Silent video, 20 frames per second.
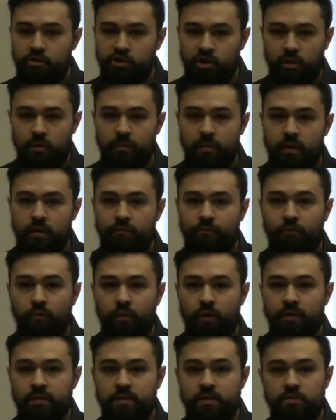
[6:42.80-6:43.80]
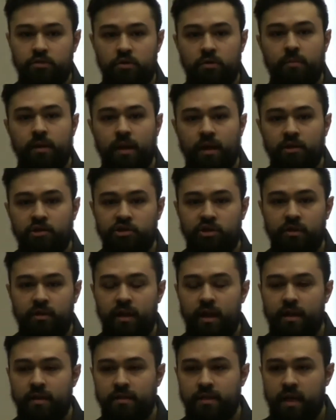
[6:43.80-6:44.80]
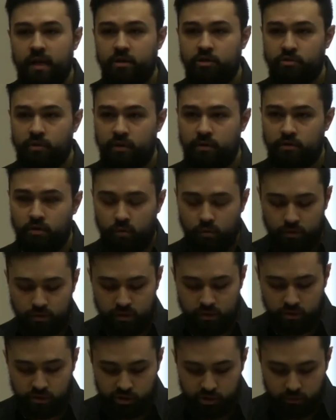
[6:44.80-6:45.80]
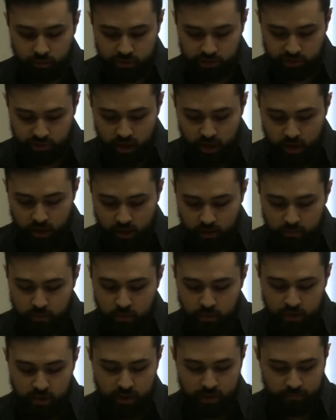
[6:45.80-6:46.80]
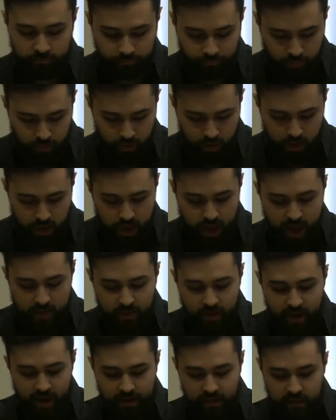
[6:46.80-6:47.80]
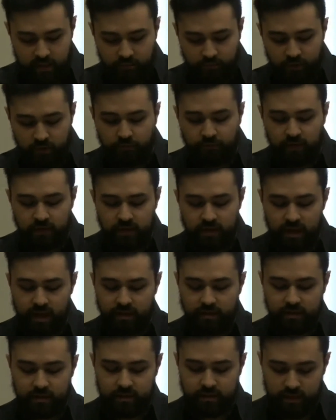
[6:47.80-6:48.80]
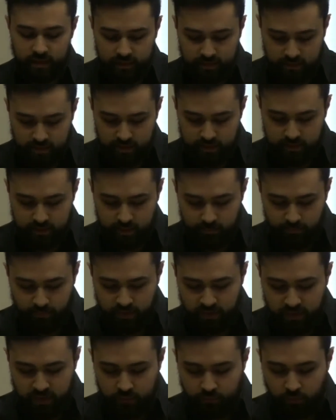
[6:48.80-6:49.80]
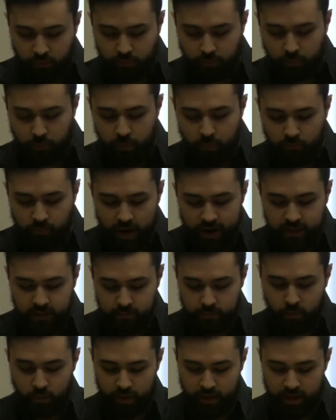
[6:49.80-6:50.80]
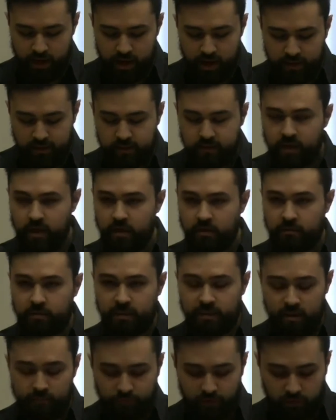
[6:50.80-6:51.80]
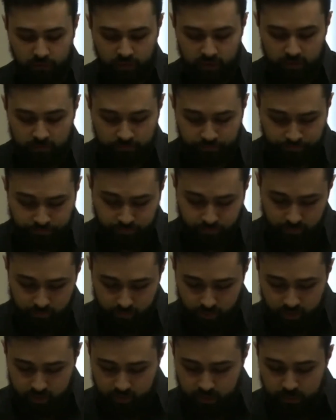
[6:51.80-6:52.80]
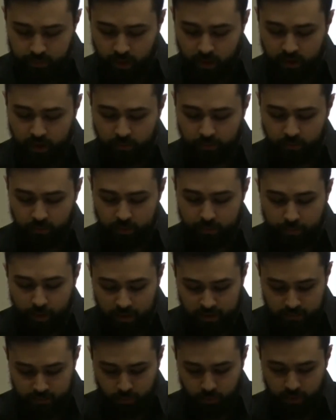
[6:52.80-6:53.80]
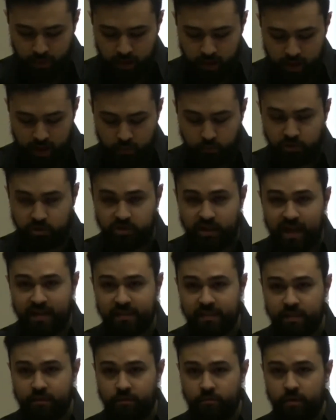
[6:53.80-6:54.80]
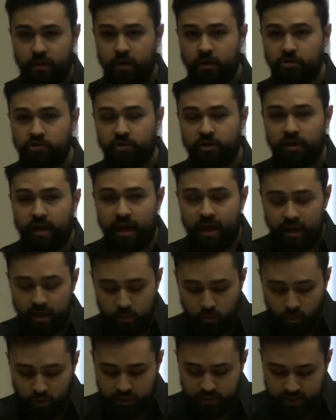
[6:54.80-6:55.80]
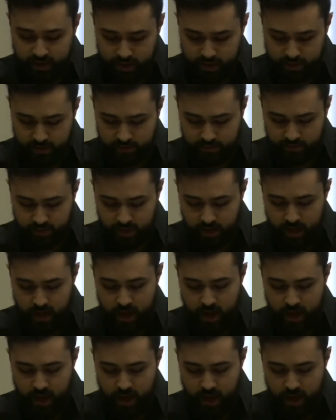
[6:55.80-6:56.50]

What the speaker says: Germany for its discrimination and its hatred towards the Jewish community. In the 1950s and 1960s, the civil rights boycotts, specifically the Montgomery bus boycott, which lasted 381 days,